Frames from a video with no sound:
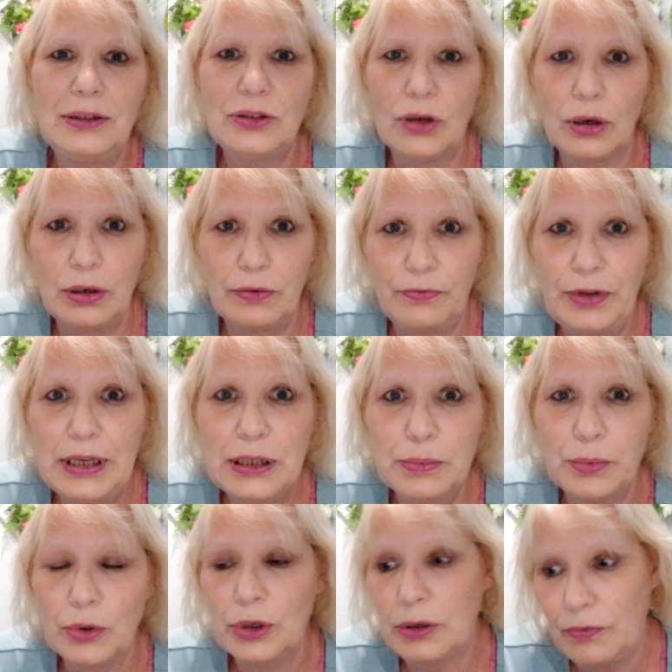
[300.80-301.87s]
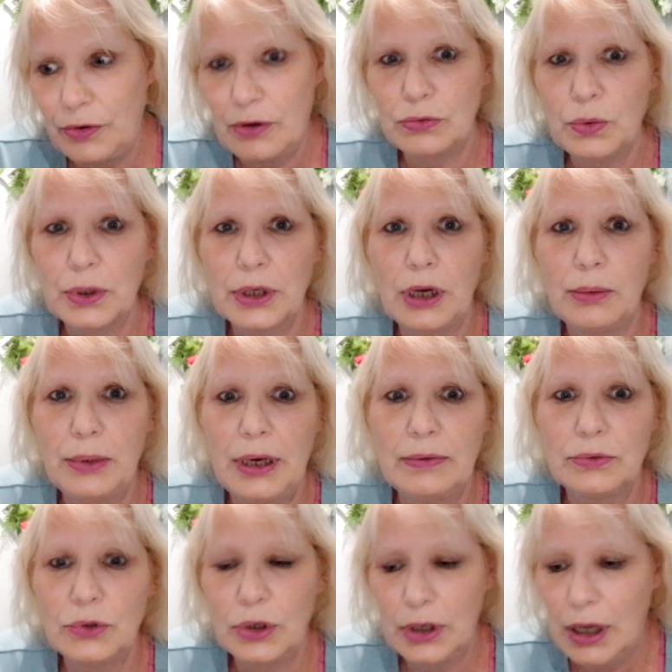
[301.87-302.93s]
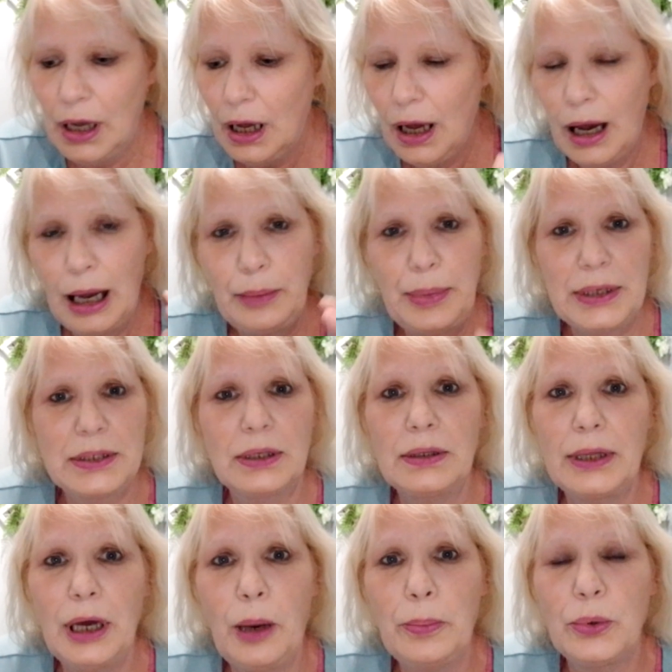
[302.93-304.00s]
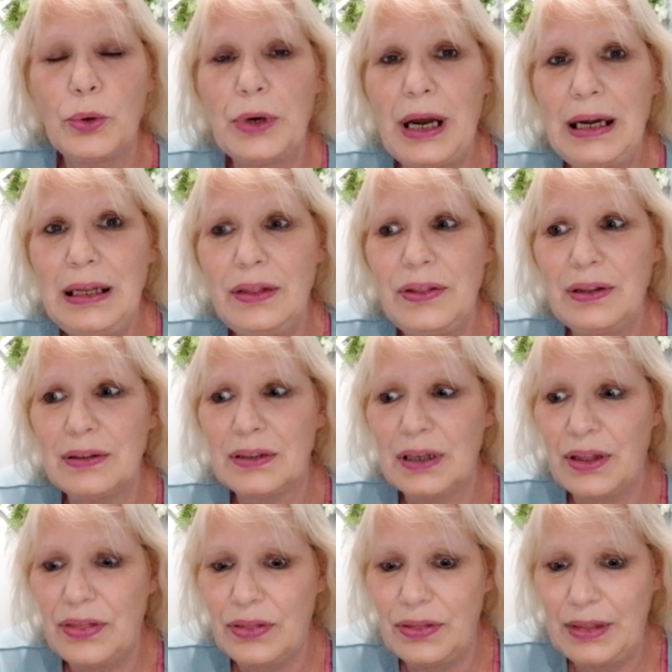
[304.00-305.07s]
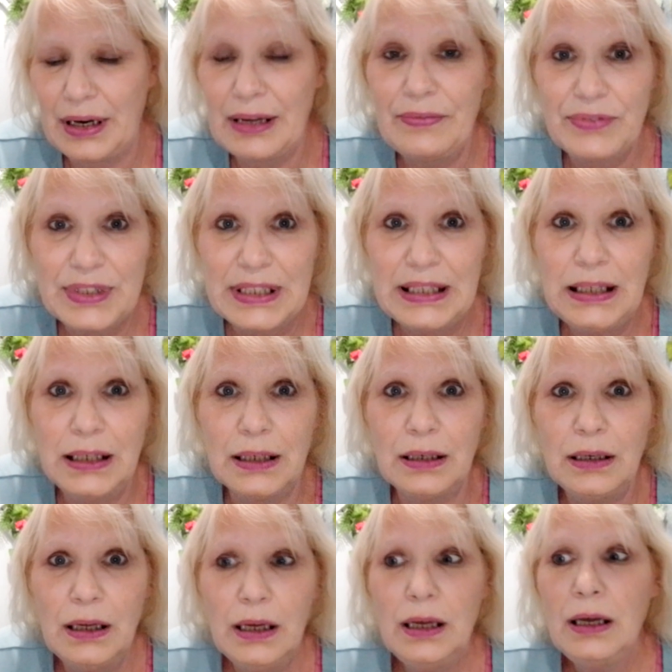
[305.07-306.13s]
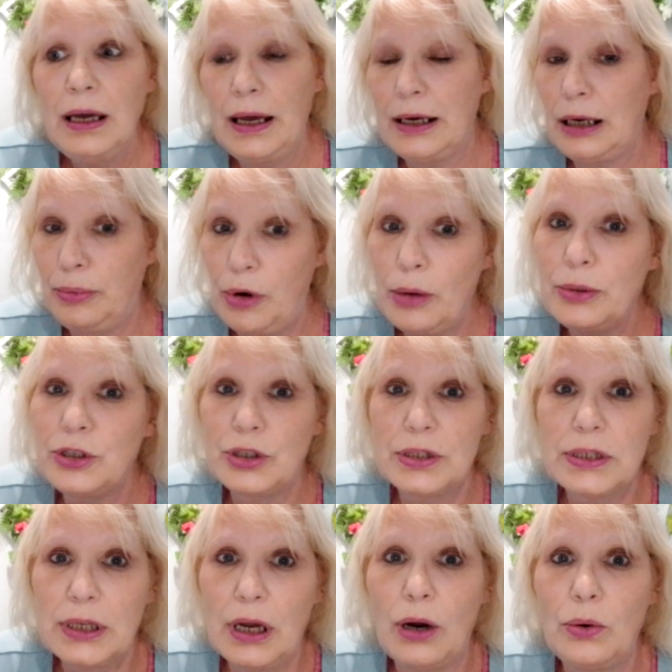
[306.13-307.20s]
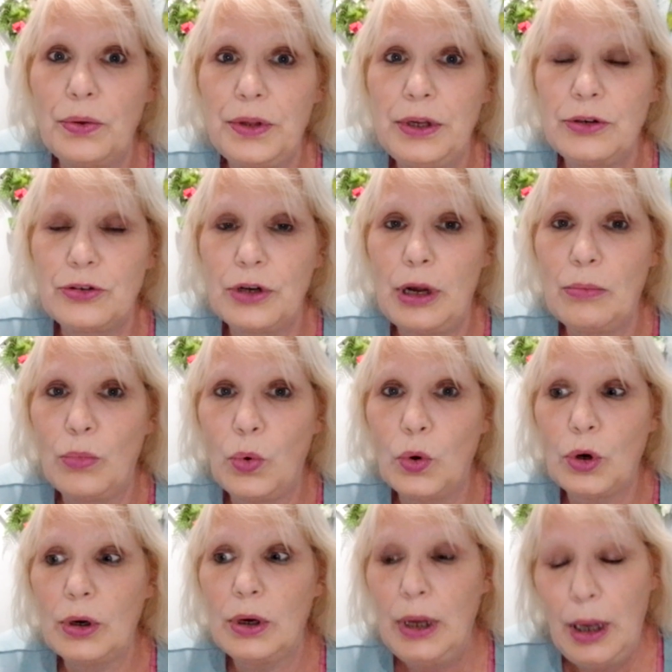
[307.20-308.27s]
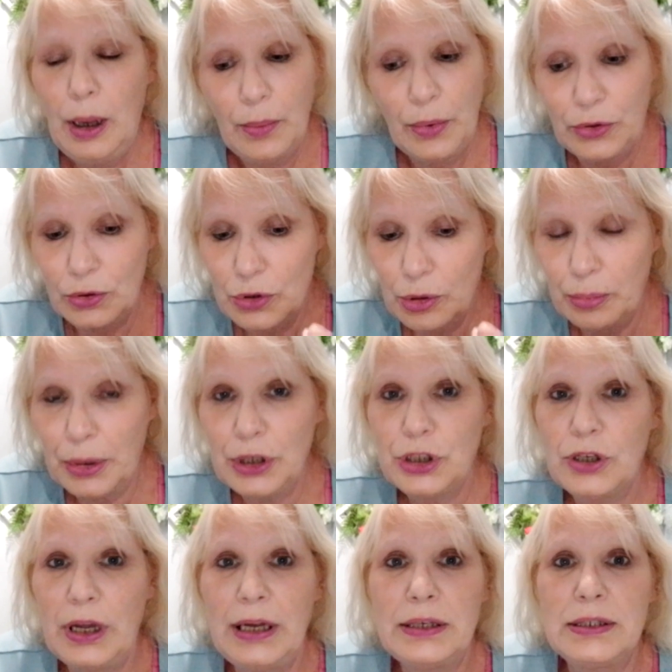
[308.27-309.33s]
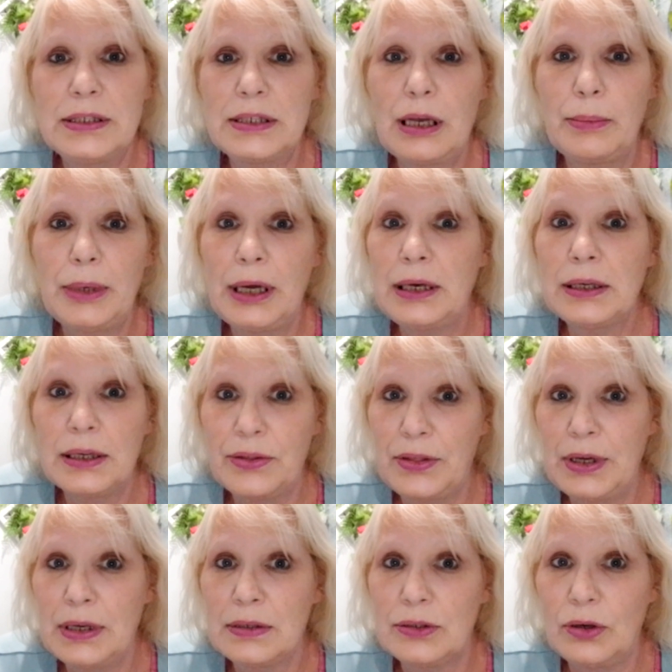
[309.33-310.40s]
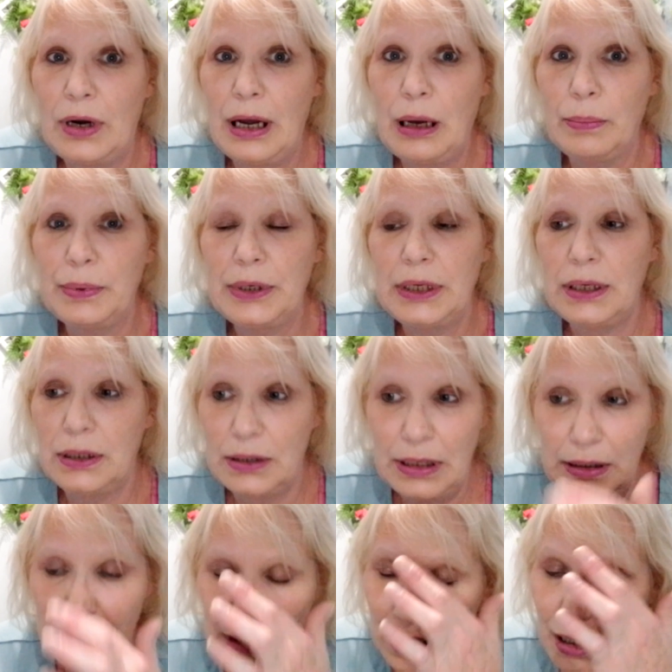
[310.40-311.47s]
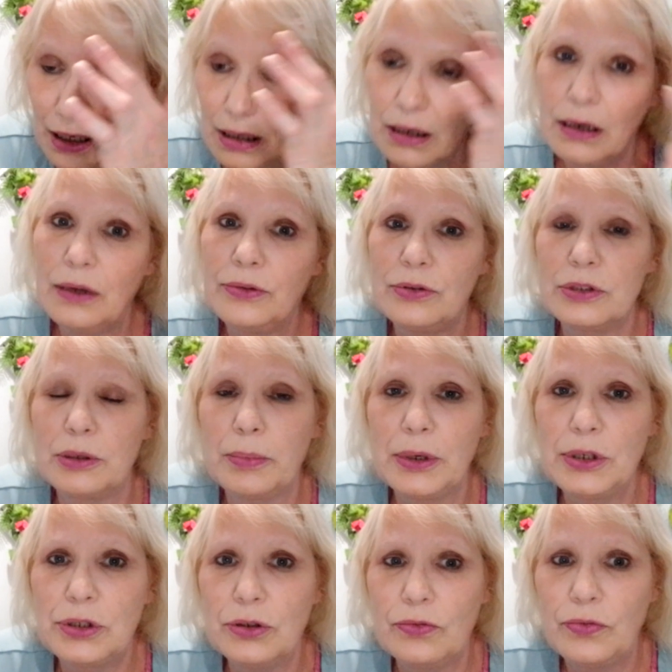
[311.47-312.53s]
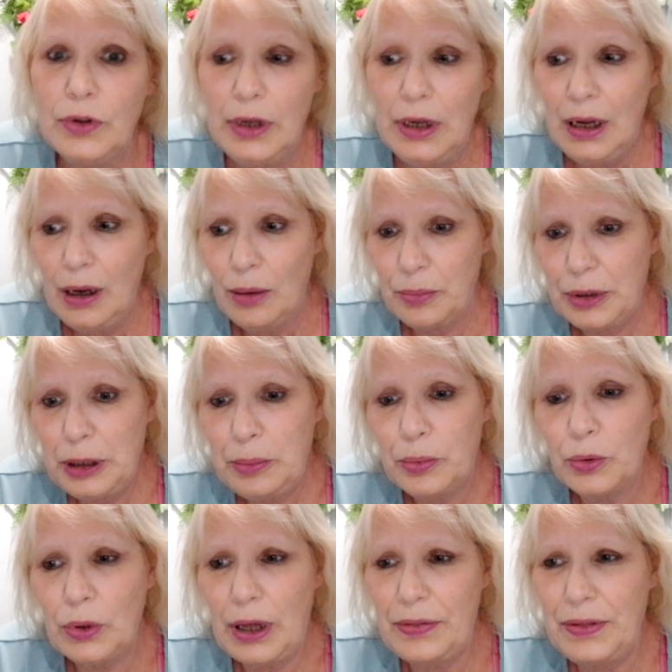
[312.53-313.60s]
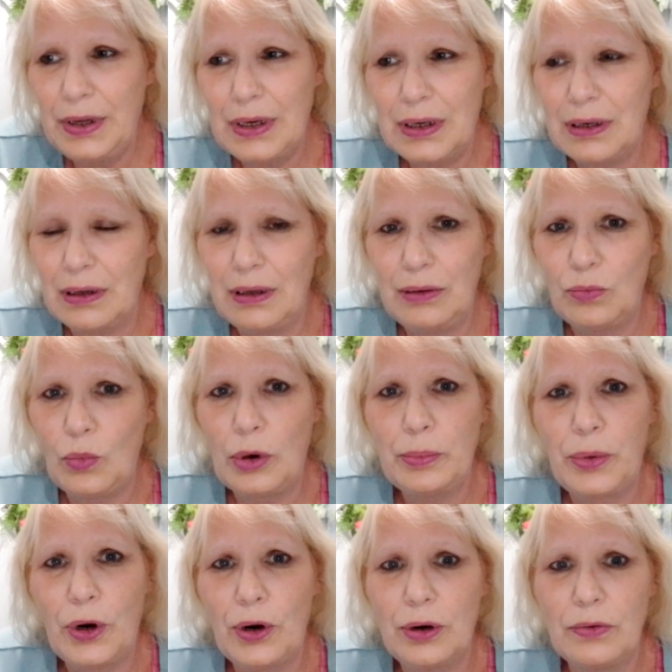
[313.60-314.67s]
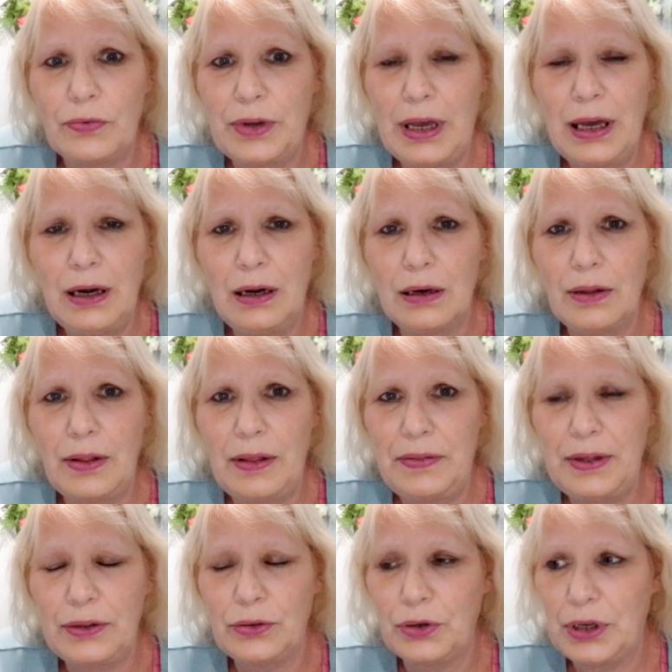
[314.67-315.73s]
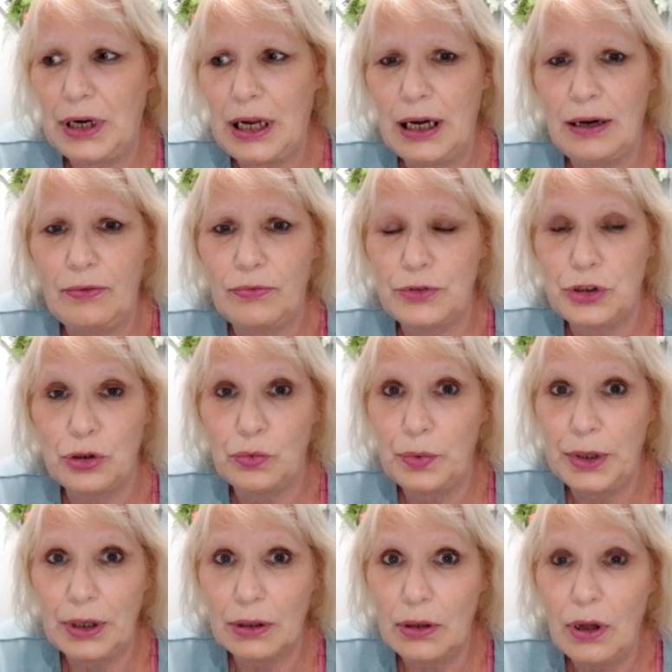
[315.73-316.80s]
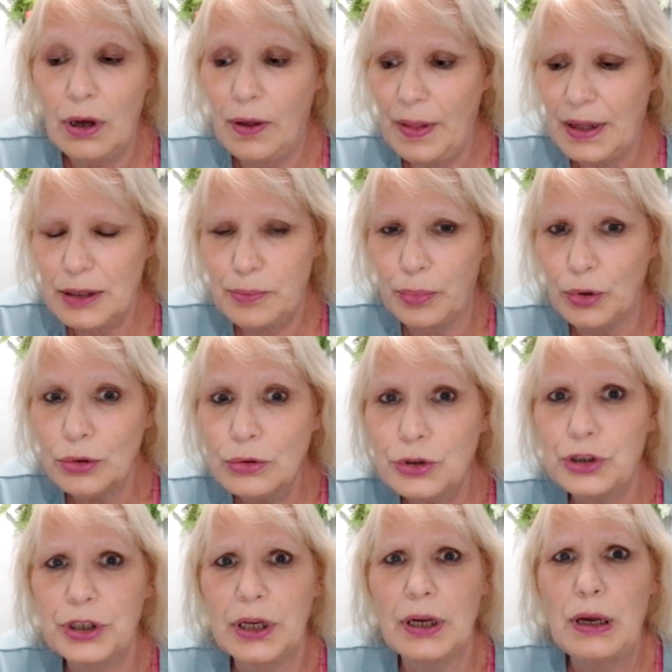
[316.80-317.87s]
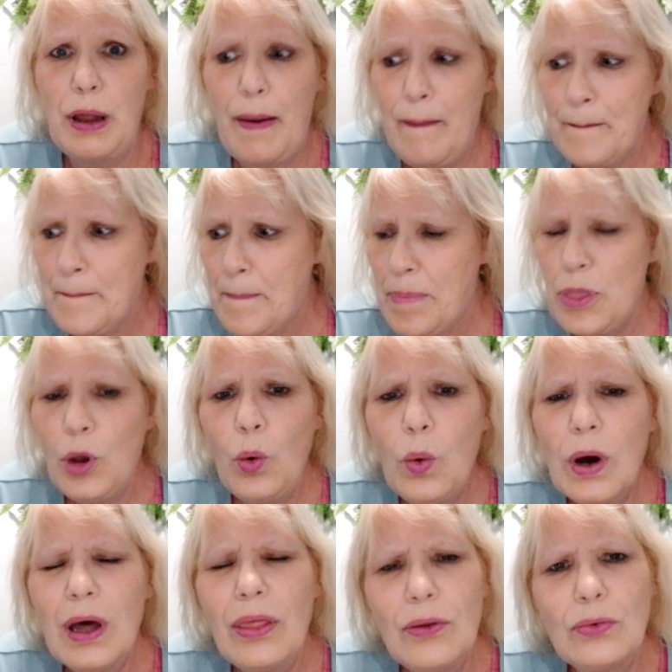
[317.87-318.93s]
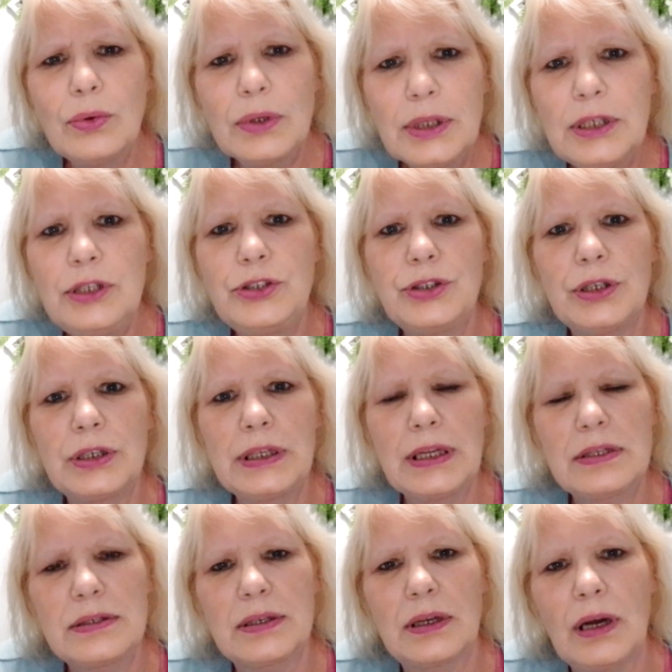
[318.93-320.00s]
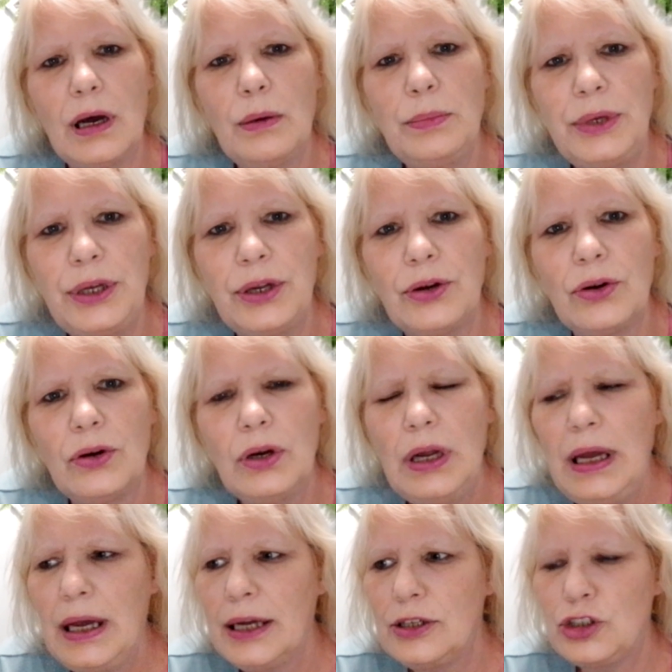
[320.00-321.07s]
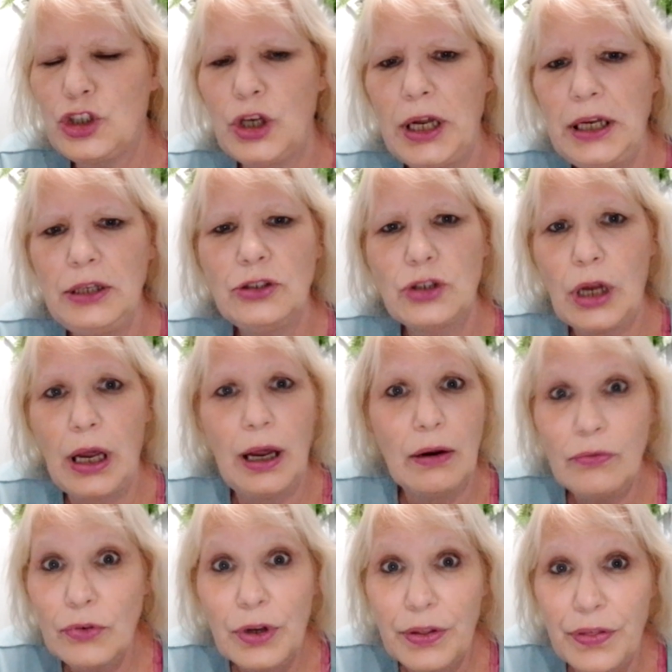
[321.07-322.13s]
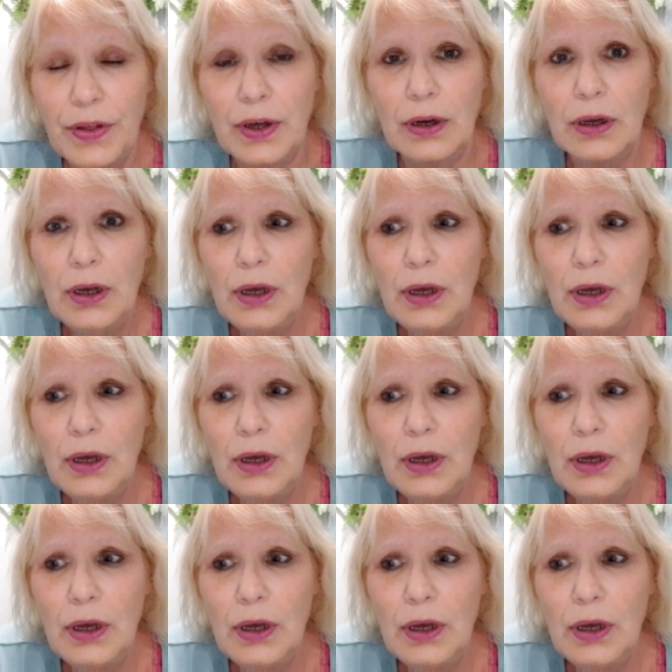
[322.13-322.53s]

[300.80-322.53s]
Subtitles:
on Facebook if you ever want to come and have a look. I basically upload anything that I've seen, and I probably should scour the internet more, but there's a bunch of anti-Semitic things that are happening in Canada. There's a bunch of people, I think in one part of Canada, they think they're going to have Sharia law. That's bullshit. No other religion gets to come here and change everything.